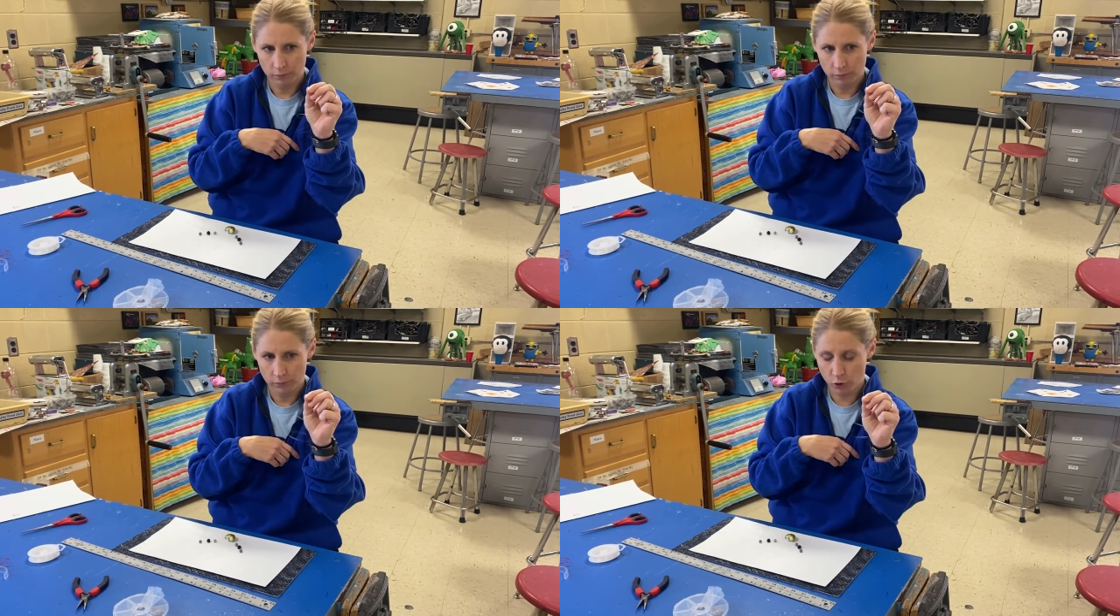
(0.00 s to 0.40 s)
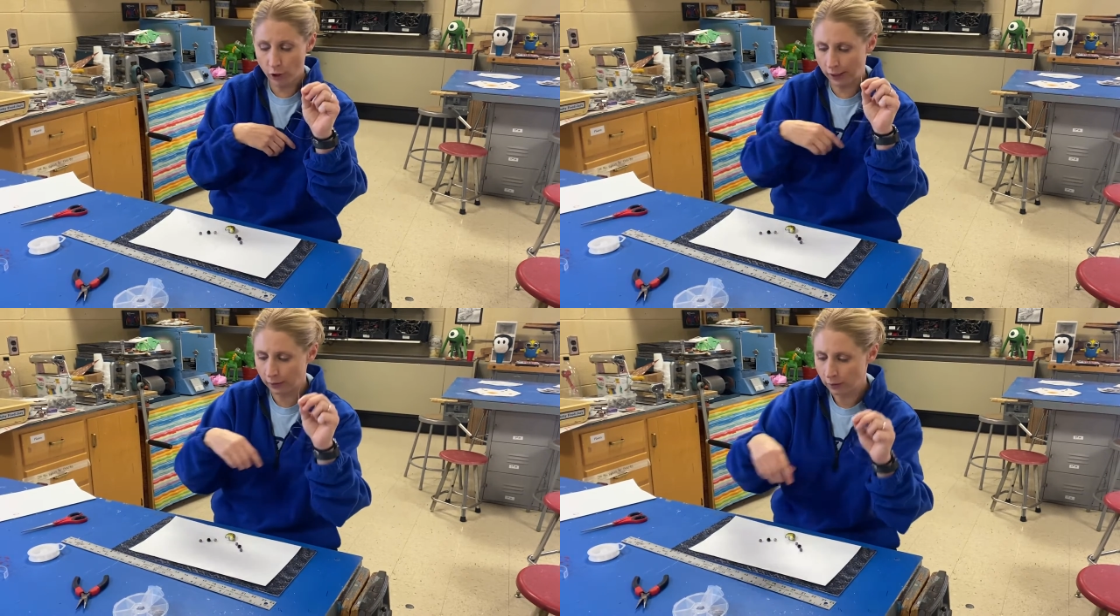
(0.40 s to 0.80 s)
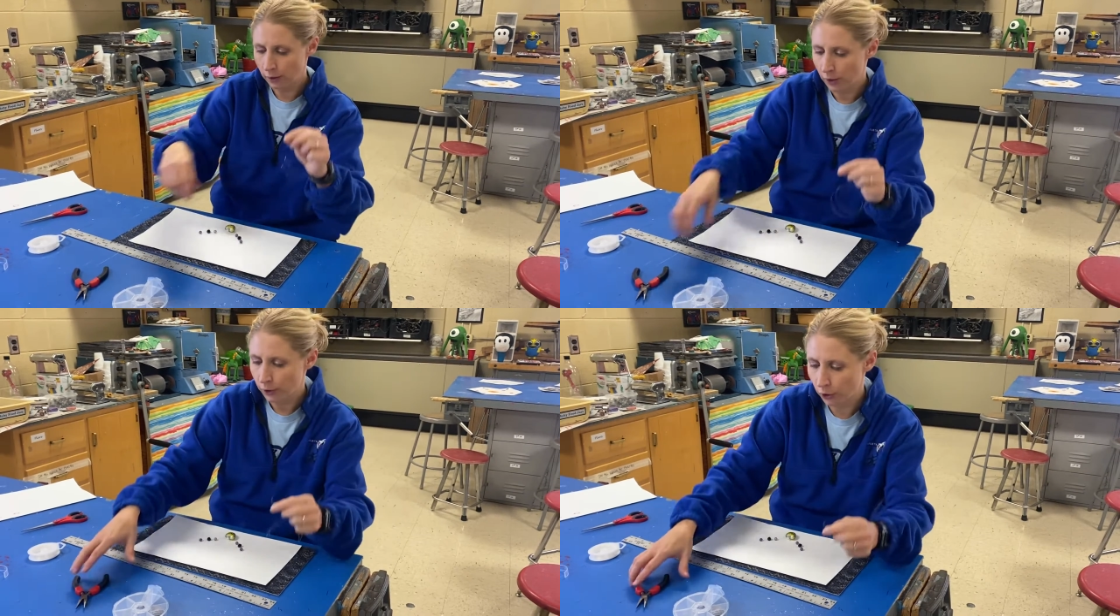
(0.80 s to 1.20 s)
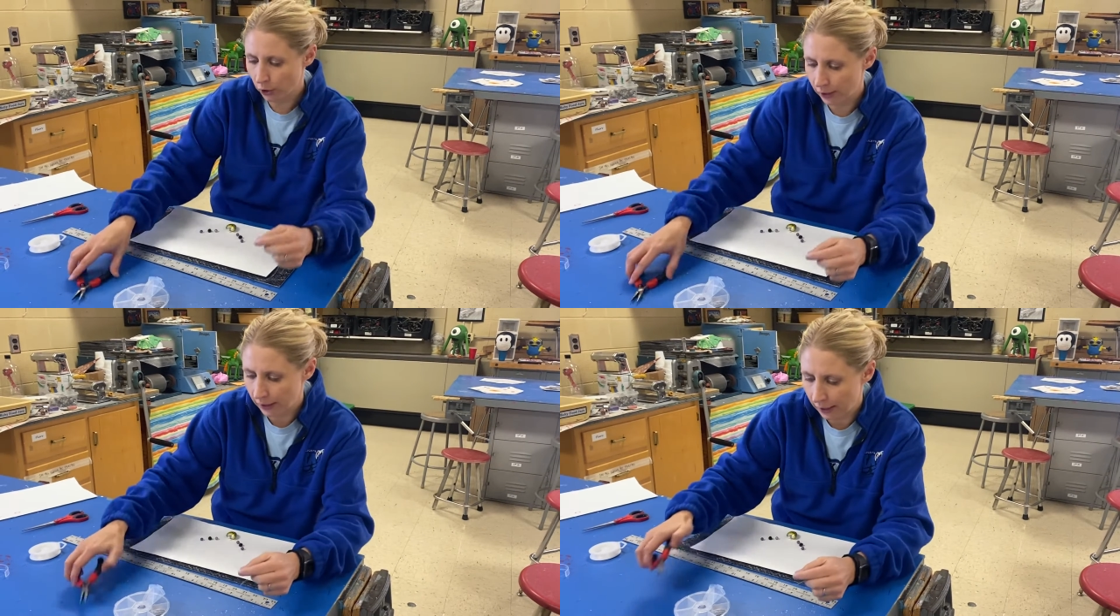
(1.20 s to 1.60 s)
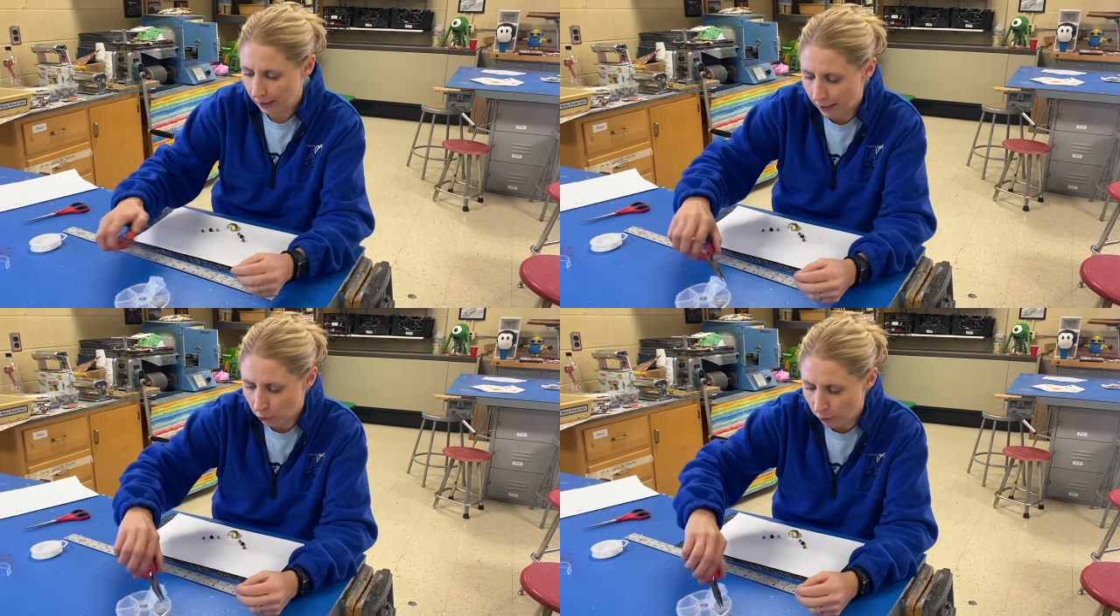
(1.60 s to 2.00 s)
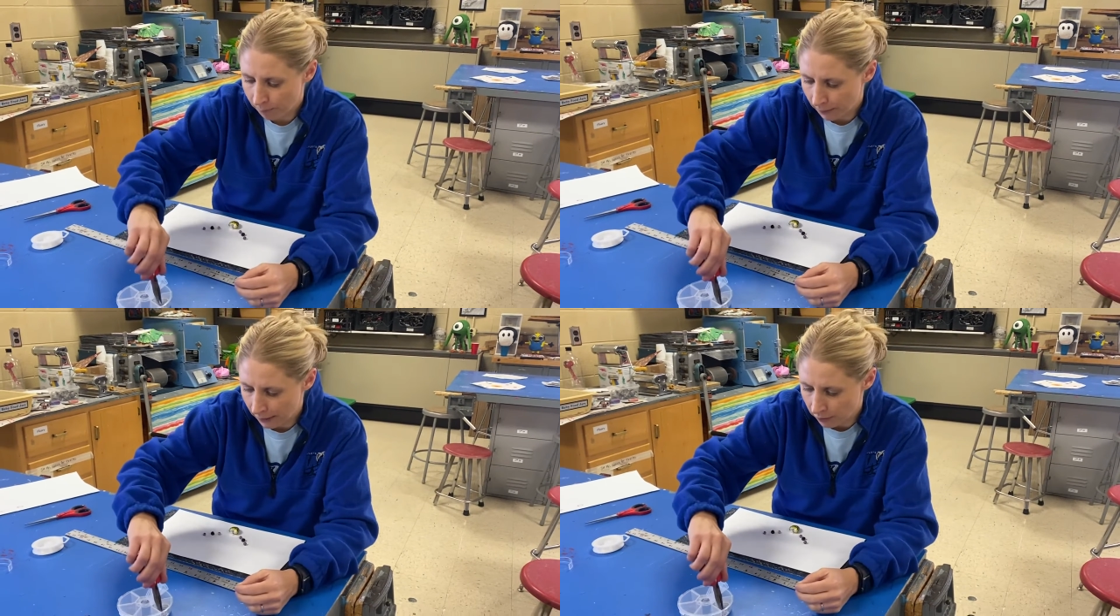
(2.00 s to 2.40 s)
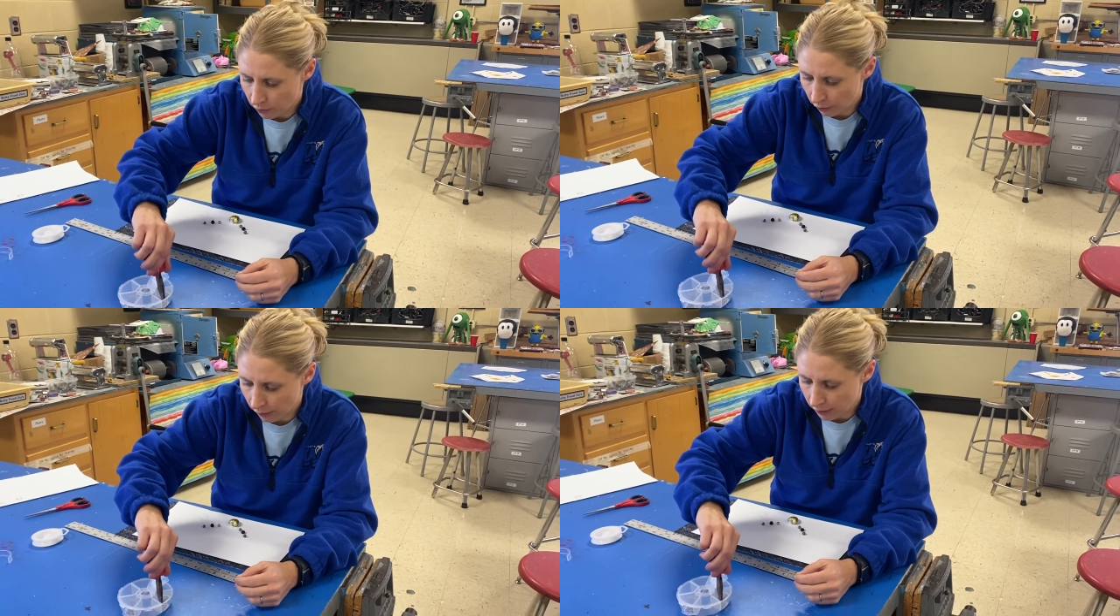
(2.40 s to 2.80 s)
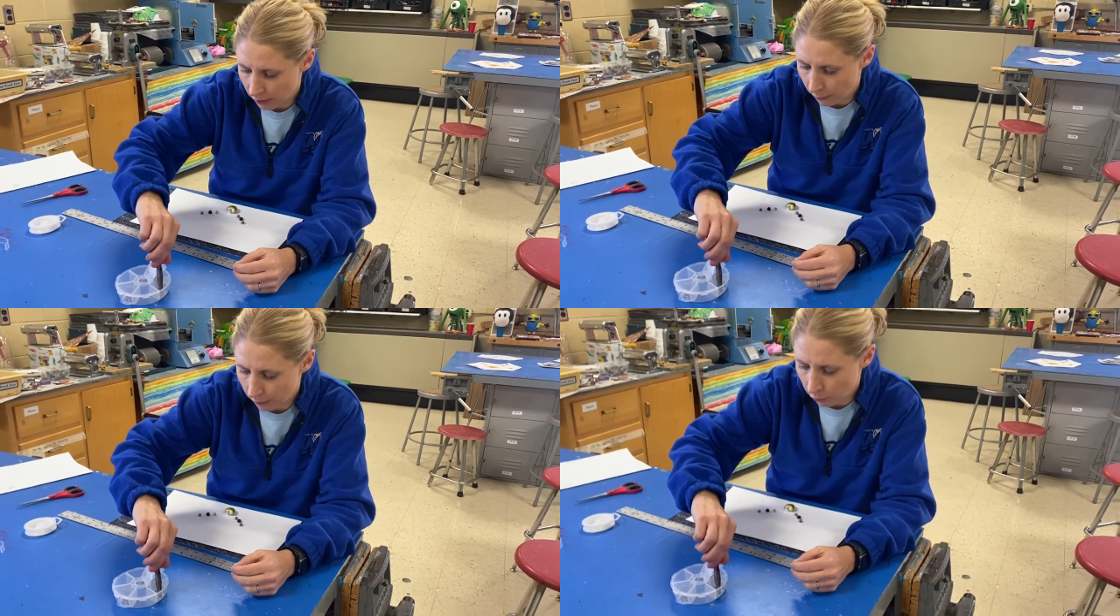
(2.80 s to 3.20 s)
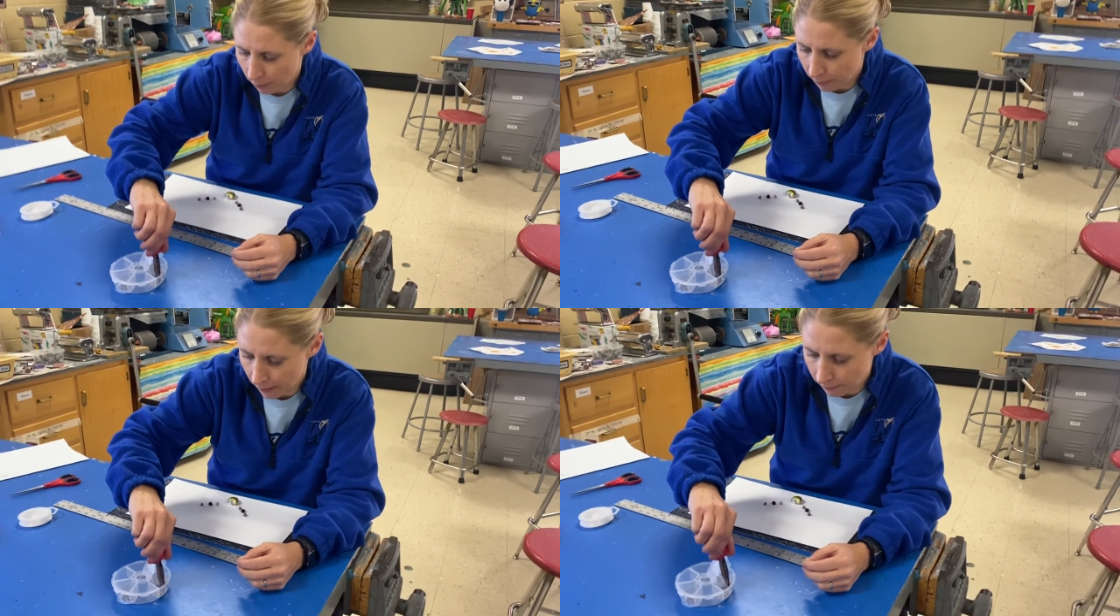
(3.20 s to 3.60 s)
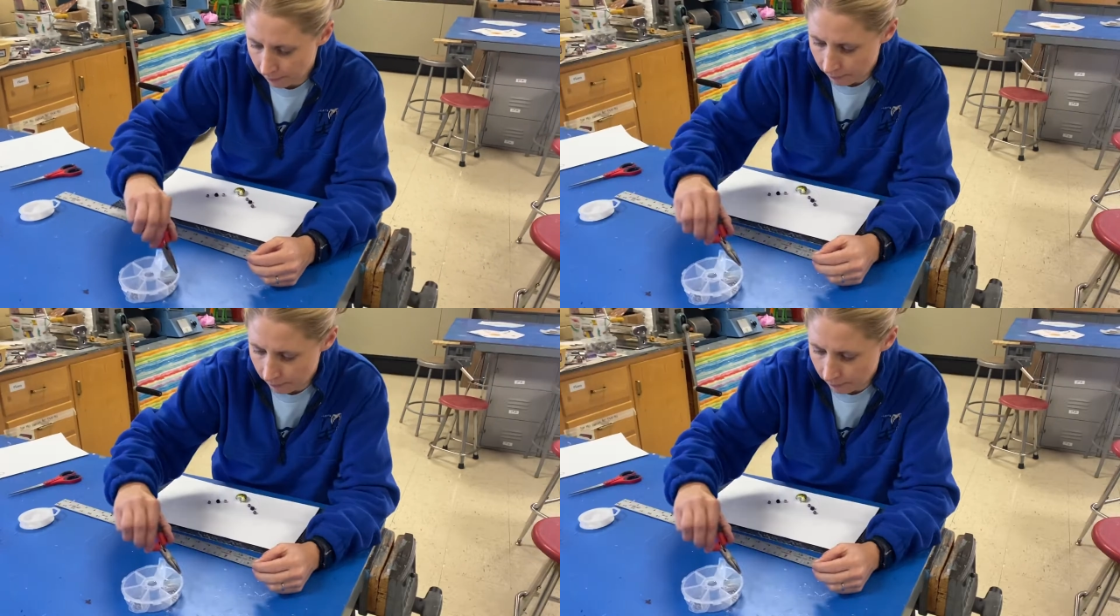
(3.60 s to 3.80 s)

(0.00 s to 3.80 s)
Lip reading: string, you're going to get a crimp bead. So you're going to start with a crimp bead.